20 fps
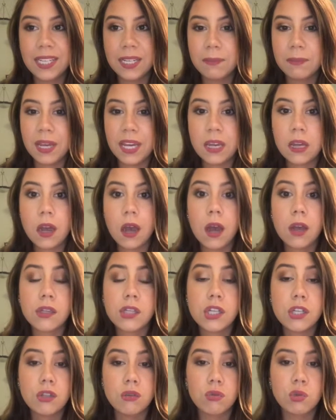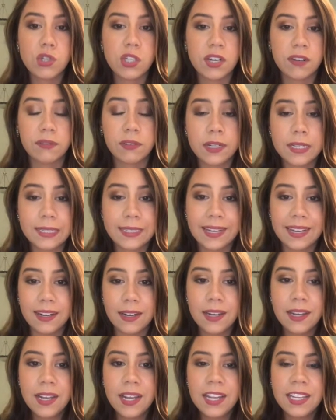can make a huge difference and
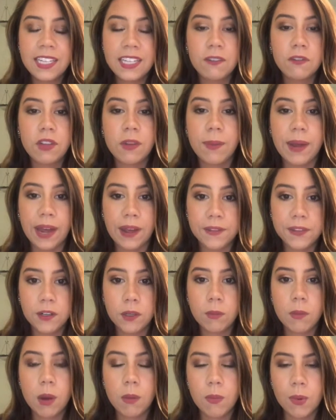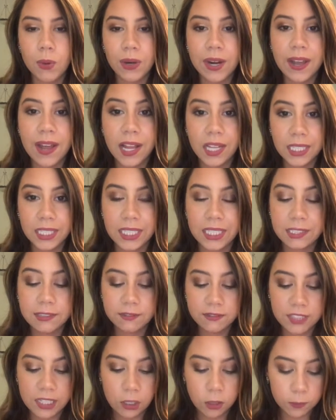give the bathroom a more elegant
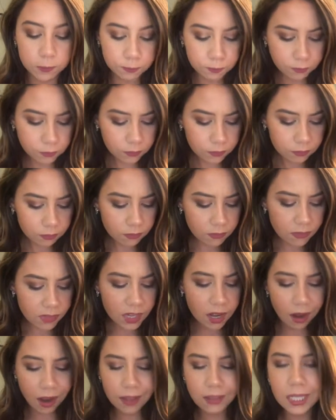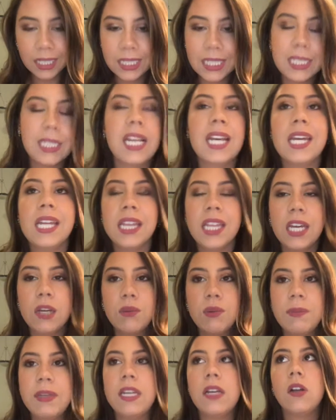feel. And then the second thing
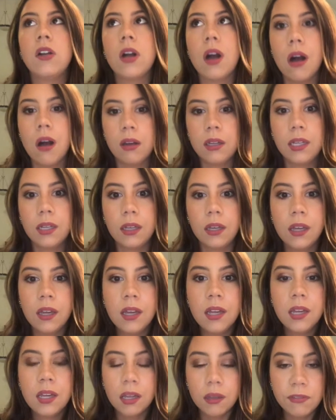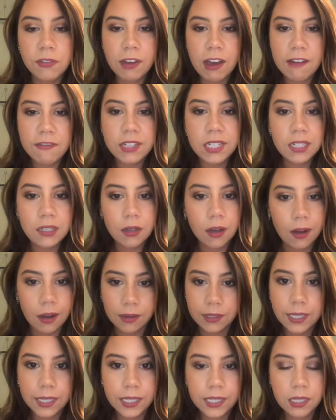would be caulking. If you have any
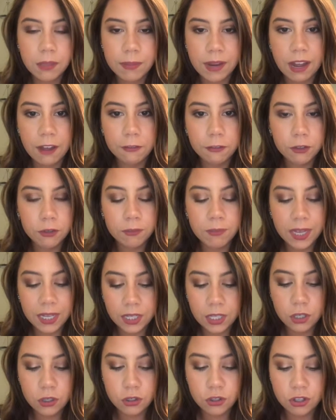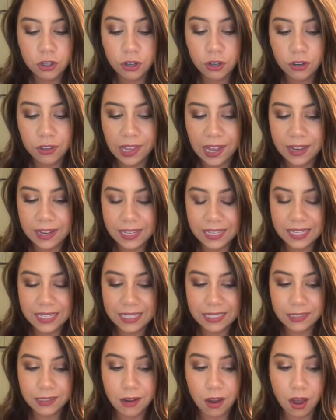caulking in the bathroom, making sure that it
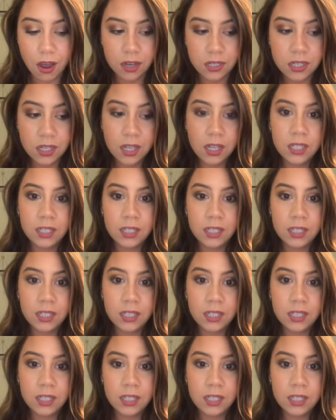is not